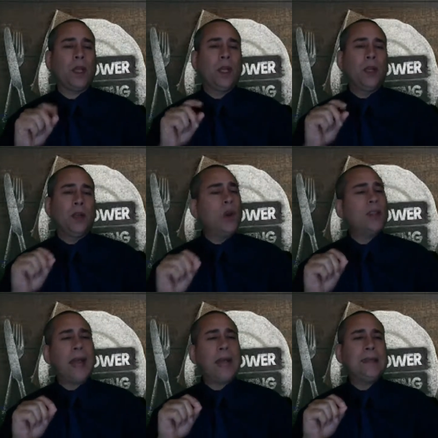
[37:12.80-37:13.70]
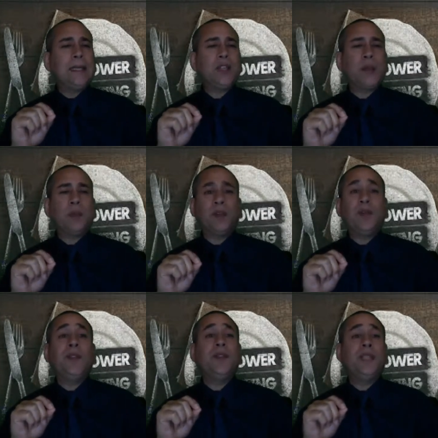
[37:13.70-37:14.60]
Notice Isaiah chapter
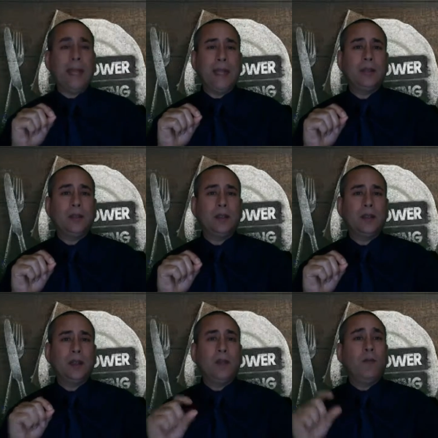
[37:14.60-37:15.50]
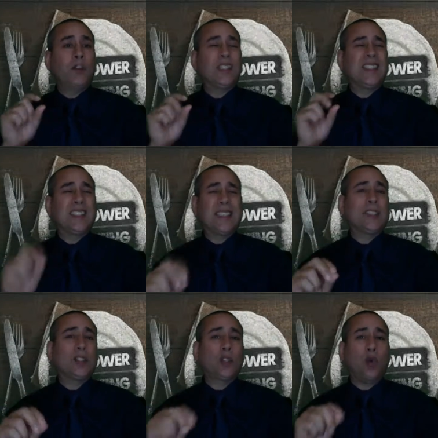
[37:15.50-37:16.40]
58, verses
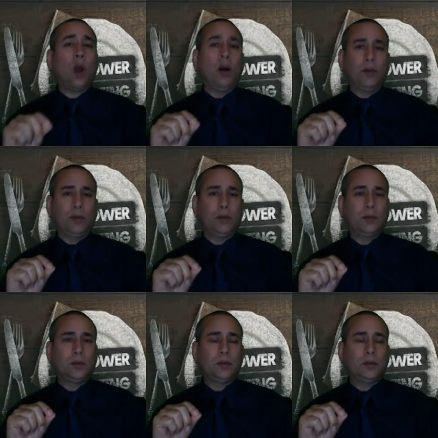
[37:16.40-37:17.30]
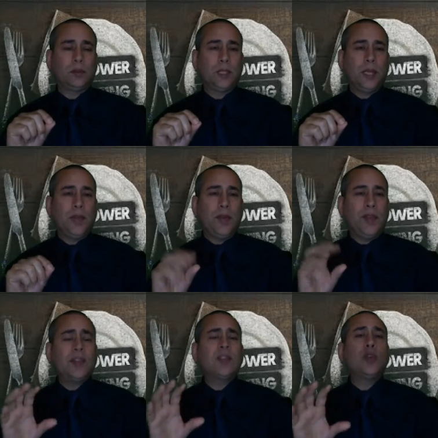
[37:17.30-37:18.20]
6 to 12.
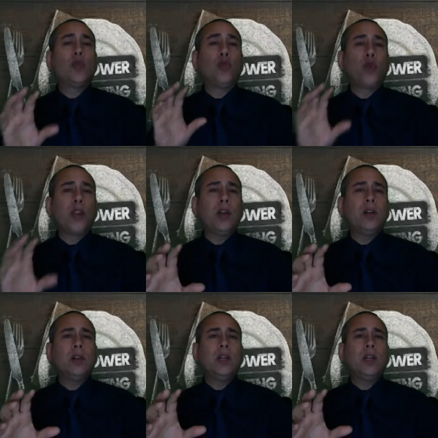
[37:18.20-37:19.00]
This is the real